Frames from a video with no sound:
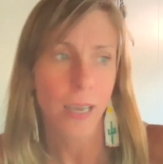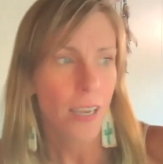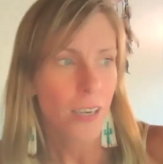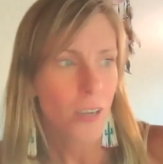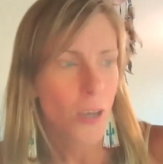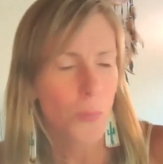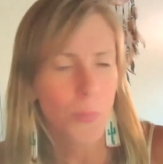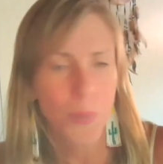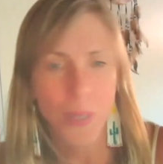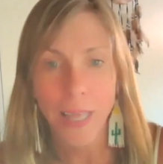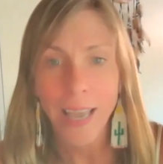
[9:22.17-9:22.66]

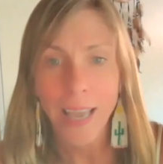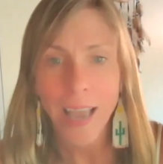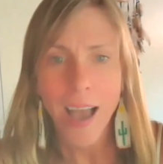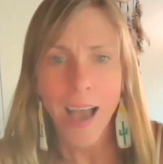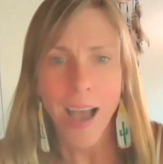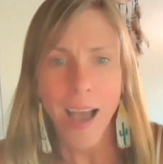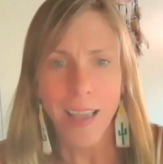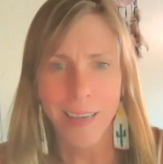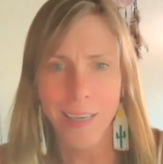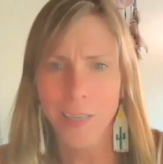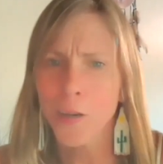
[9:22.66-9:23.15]
They'll be like,
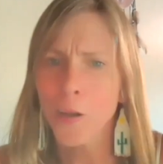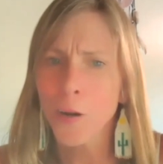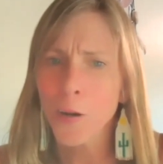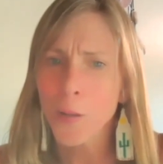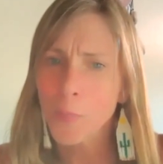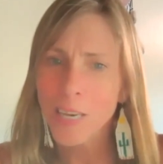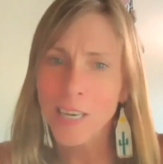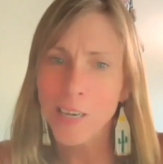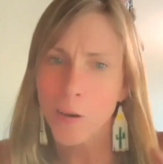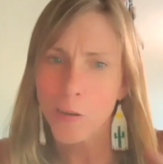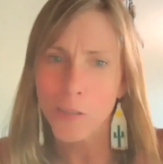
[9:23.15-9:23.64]
you know what I
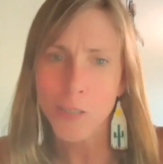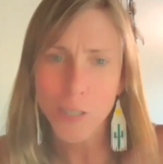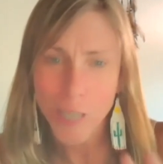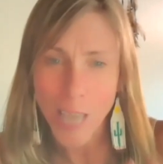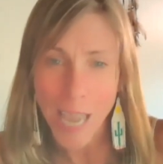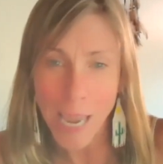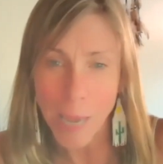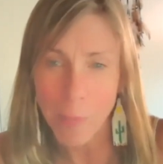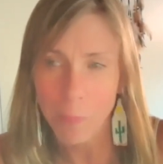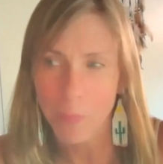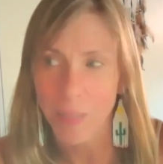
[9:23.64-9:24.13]
mean? No
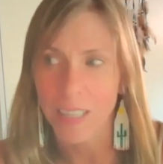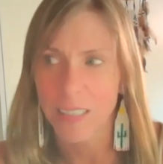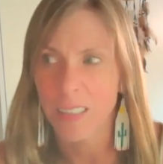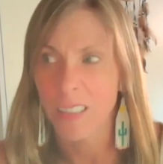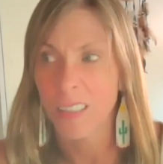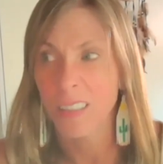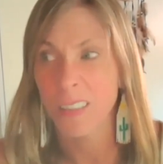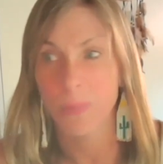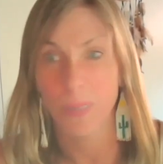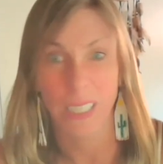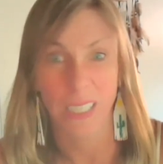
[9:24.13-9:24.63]
shame, like,
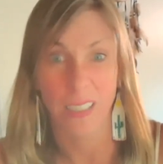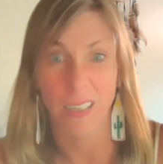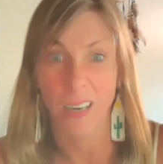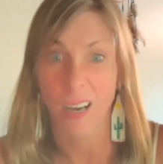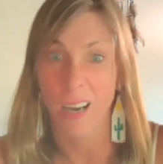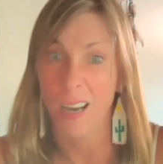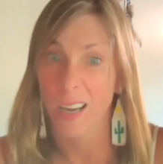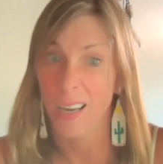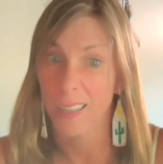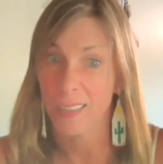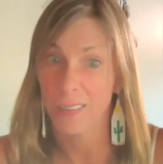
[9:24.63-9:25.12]
oh my
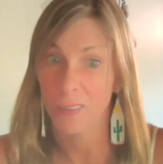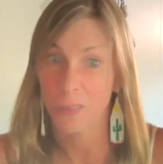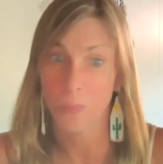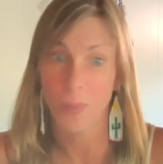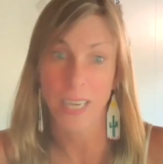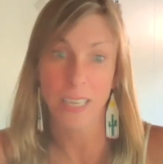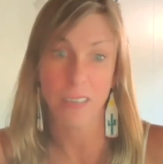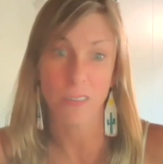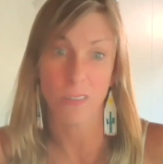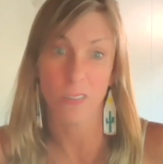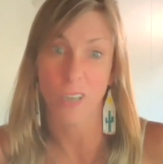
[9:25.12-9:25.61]
God, the
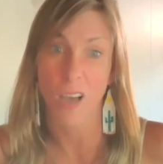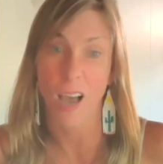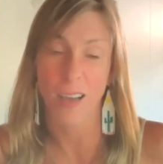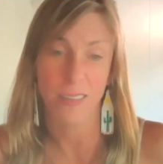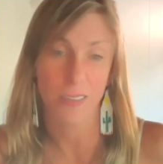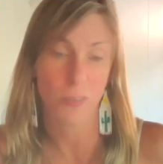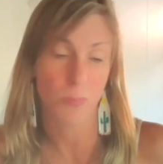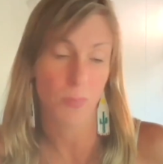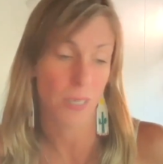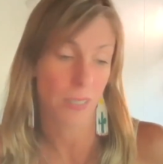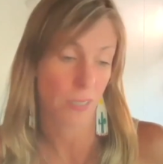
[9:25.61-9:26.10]
way you talk
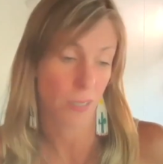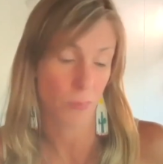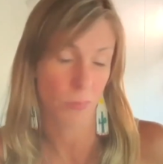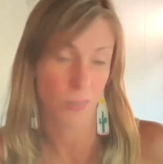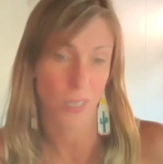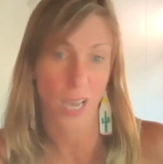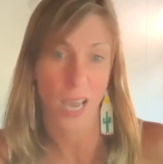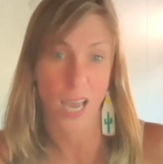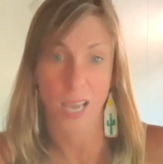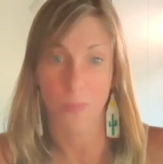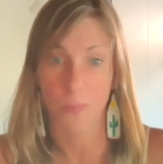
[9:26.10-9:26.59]
to me
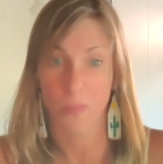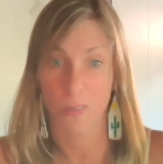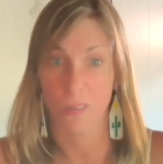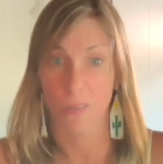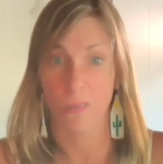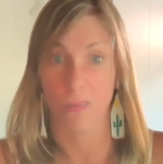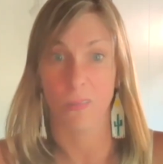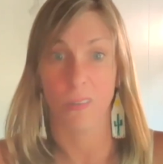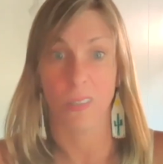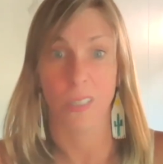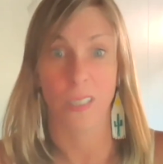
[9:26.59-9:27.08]
sometimes,
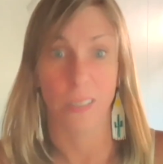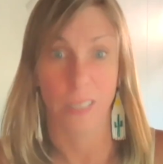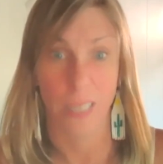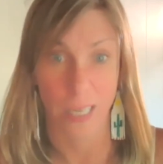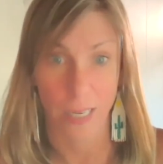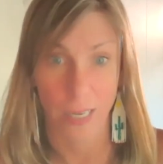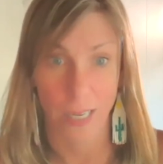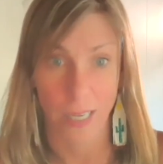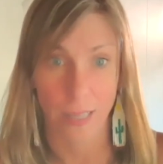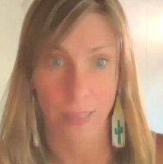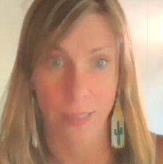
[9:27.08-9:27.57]
you really
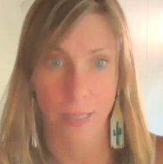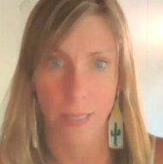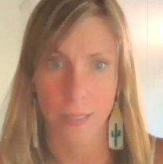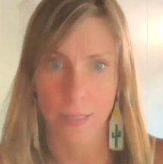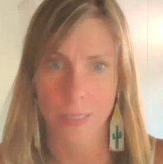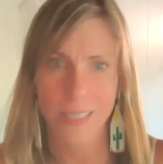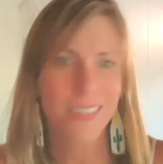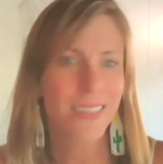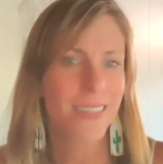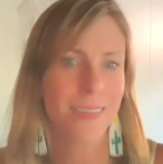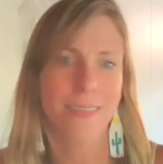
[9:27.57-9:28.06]
need
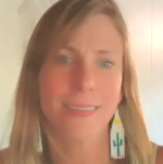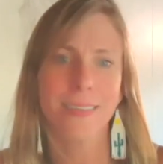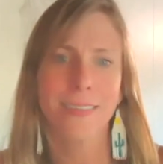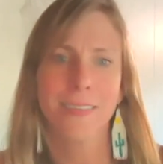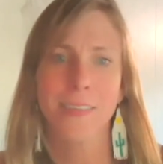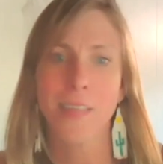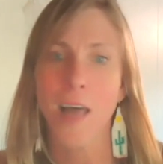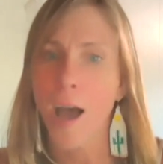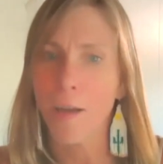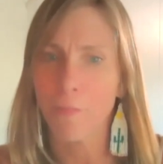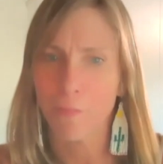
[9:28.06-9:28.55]
this. It's
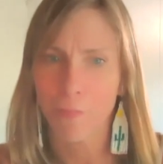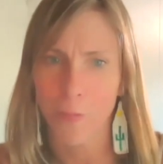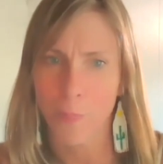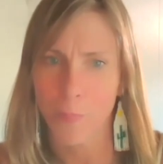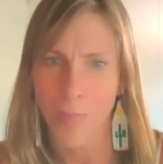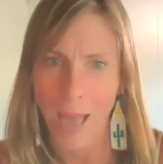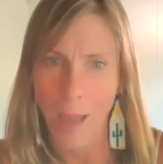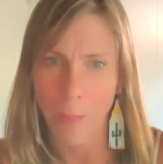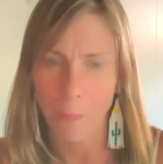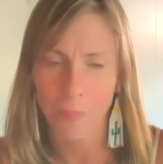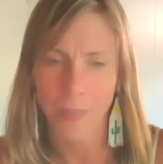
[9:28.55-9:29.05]
not from
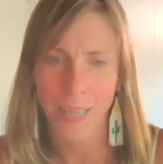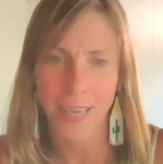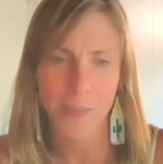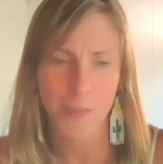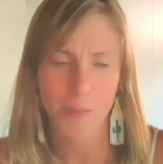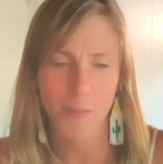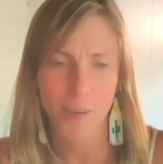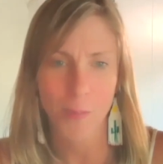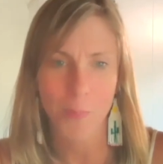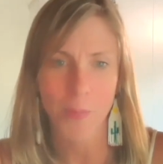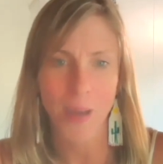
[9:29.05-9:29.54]
that place,
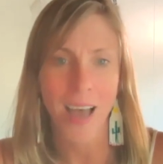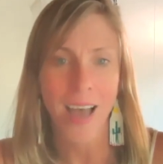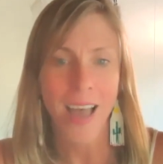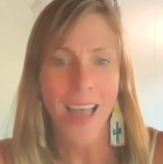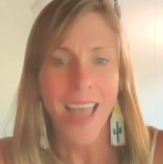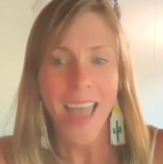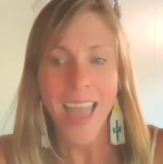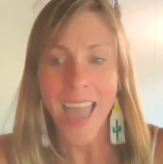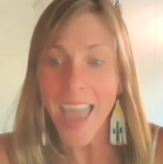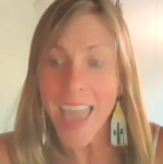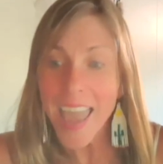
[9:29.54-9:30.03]
from a,
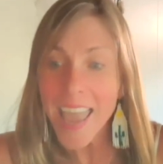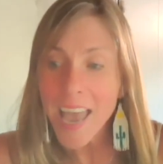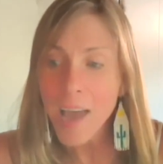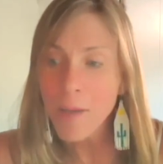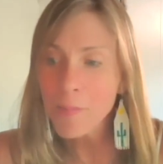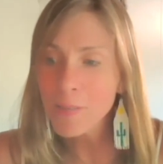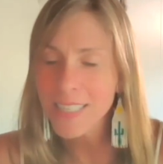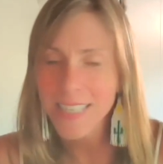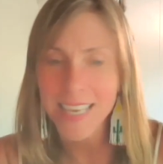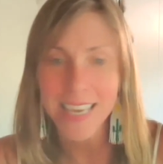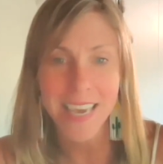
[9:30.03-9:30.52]
hey, I
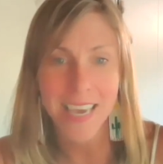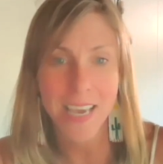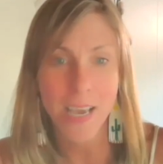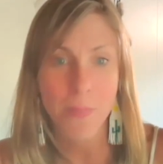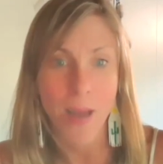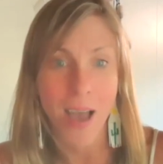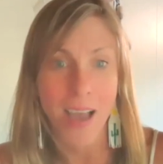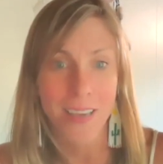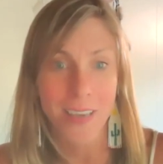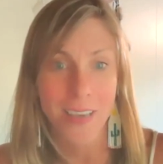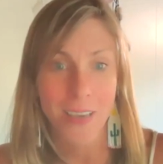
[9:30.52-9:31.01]
was thinking
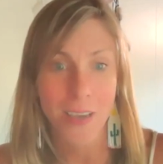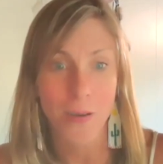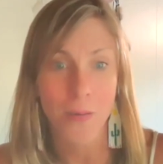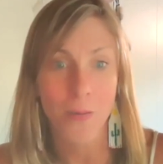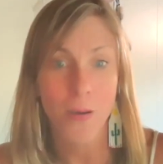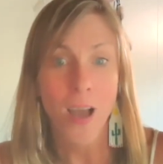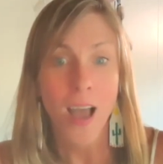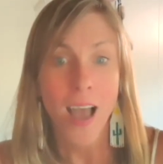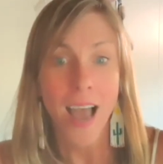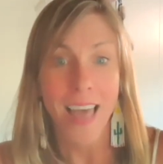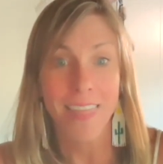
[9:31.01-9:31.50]
about you.